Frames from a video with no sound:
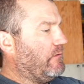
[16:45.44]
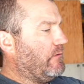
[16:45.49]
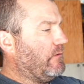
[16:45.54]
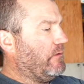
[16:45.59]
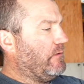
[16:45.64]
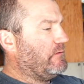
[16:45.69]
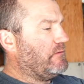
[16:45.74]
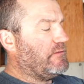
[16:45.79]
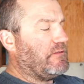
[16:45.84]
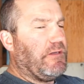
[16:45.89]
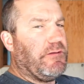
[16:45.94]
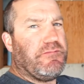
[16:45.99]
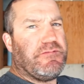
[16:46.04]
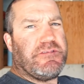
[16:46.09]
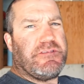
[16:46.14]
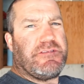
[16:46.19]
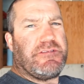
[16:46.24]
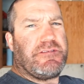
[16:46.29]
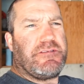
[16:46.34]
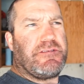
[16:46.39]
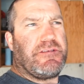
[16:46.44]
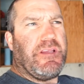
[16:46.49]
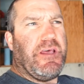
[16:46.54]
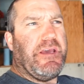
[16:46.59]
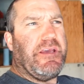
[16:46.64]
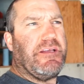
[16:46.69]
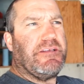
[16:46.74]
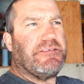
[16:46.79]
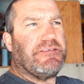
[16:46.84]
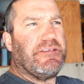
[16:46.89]
it seems
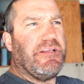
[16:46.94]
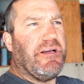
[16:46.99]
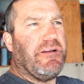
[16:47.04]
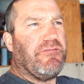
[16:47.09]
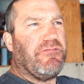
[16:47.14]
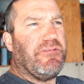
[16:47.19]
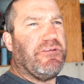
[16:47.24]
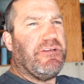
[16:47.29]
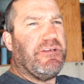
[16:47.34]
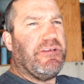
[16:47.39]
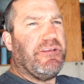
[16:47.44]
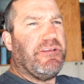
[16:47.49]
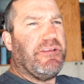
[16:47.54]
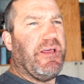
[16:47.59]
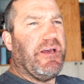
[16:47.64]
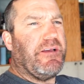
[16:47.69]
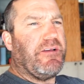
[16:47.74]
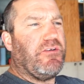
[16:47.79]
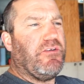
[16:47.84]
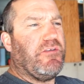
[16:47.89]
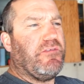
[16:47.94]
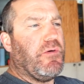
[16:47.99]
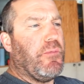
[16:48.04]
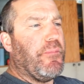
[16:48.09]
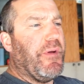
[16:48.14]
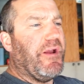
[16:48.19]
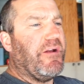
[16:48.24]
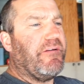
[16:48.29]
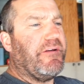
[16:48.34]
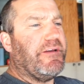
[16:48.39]
like it's not really that good of a
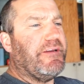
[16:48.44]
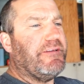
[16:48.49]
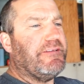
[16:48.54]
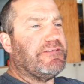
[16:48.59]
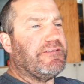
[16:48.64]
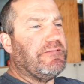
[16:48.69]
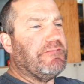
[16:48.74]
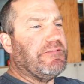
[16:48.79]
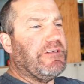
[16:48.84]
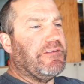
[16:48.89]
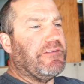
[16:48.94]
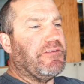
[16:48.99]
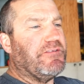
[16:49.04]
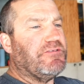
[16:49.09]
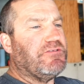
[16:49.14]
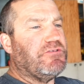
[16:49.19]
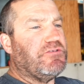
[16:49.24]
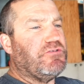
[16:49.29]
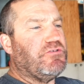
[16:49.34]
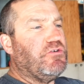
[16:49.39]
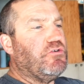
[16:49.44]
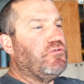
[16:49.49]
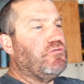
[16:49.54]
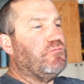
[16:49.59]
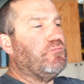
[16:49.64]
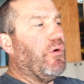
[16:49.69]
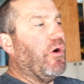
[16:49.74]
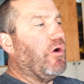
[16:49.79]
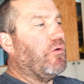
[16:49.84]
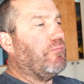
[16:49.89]
bearing it seems like there's two
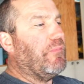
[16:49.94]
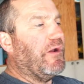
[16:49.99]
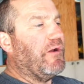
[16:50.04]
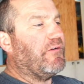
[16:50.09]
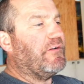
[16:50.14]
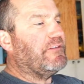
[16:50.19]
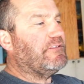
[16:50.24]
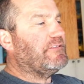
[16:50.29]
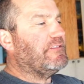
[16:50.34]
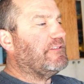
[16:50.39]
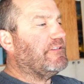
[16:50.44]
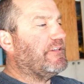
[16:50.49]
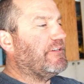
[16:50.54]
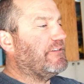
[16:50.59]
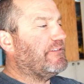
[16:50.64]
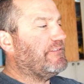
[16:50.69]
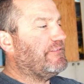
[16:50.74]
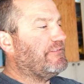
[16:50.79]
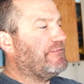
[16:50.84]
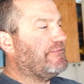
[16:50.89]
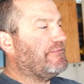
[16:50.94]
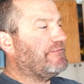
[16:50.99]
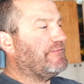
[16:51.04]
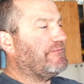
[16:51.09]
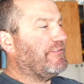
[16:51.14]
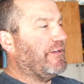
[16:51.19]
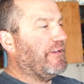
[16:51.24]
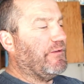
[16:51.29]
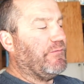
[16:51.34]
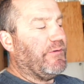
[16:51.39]
ball bearings in there
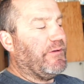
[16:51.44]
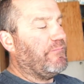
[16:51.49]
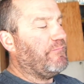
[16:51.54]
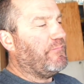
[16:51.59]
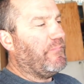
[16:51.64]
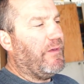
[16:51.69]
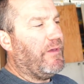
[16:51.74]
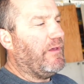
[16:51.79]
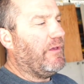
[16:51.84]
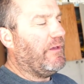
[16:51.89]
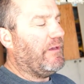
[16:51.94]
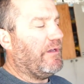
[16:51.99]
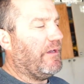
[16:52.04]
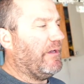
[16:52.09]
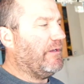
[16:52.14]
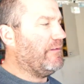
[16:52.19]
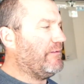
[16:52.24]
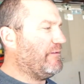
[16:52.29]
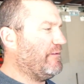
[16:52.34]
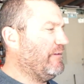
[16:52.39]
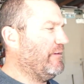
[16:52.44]
anyway it